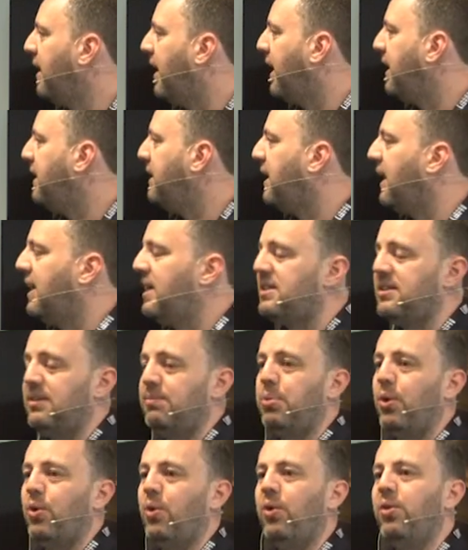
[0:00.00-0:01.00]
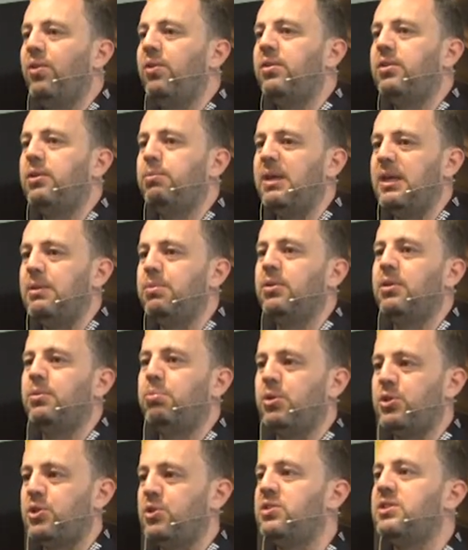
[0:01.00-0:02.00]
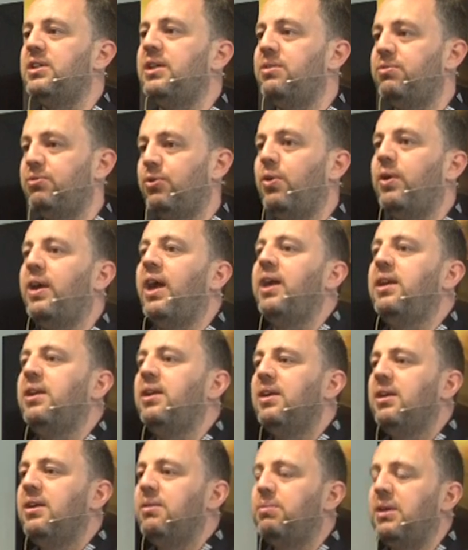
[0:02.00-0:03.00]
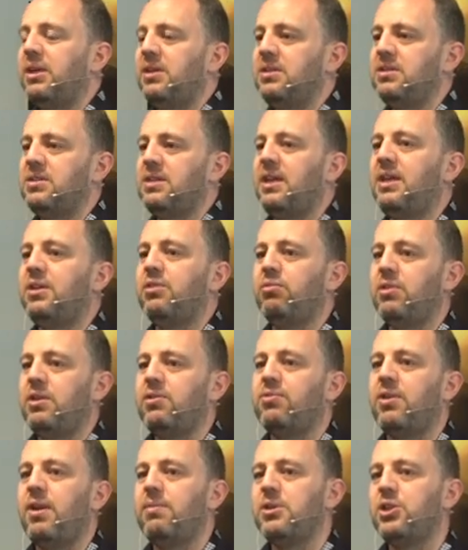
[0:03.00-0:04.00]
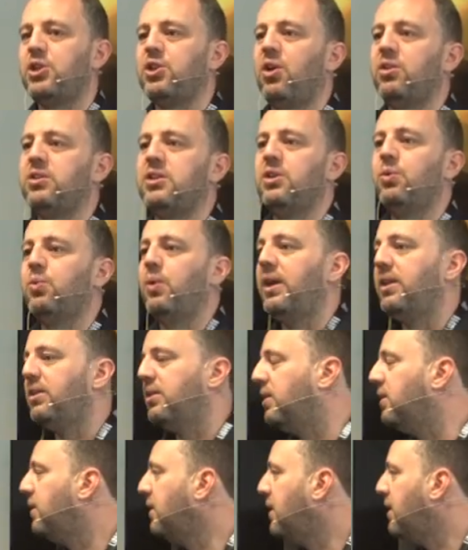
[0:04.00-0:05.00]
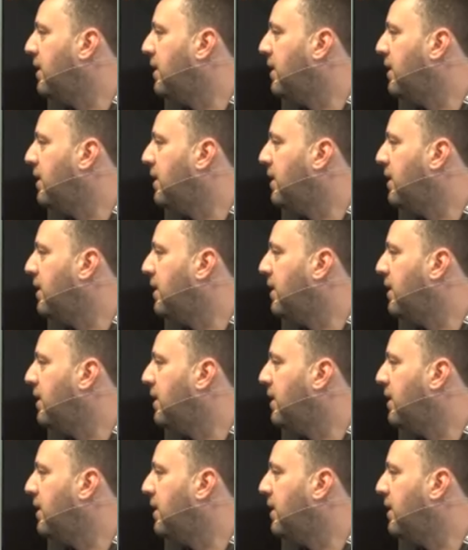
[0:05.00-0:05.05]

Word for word: 8K is important to people producing in 4K because they can reframe the shot in a way that